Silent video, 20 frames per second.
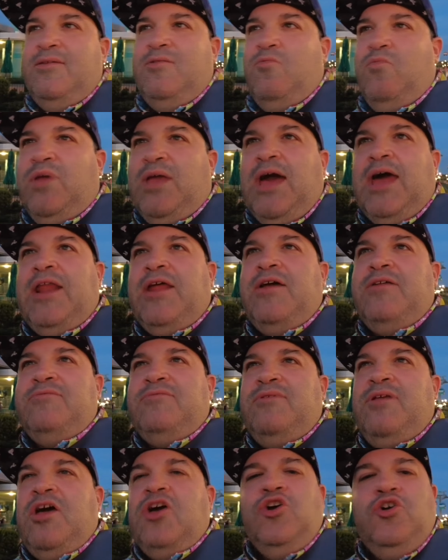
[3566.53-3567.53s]
We got
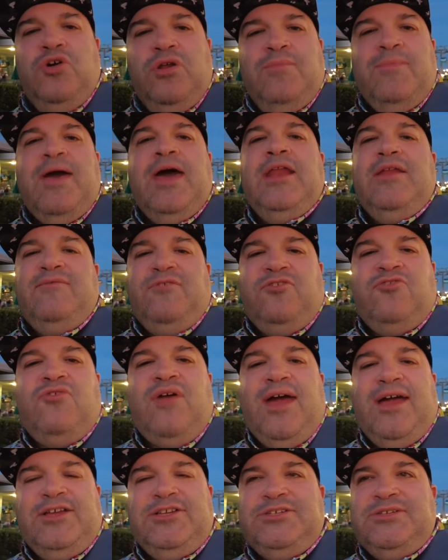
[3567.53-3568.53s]
on a good amount of
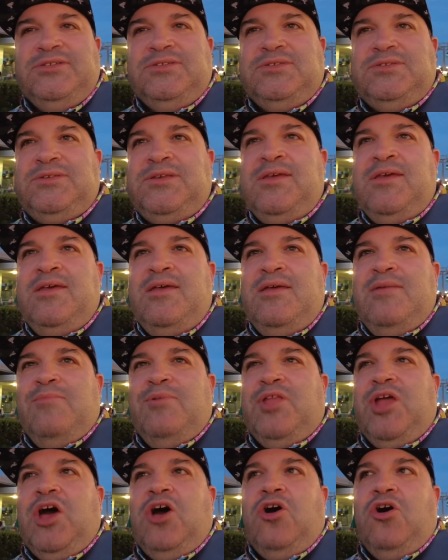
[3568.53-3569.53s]
attractions,
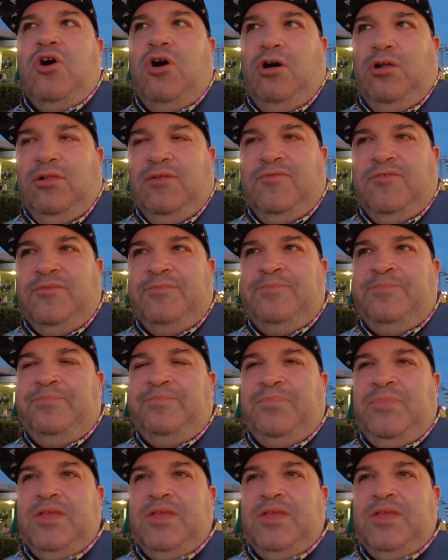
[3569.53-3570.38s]
but not all of them.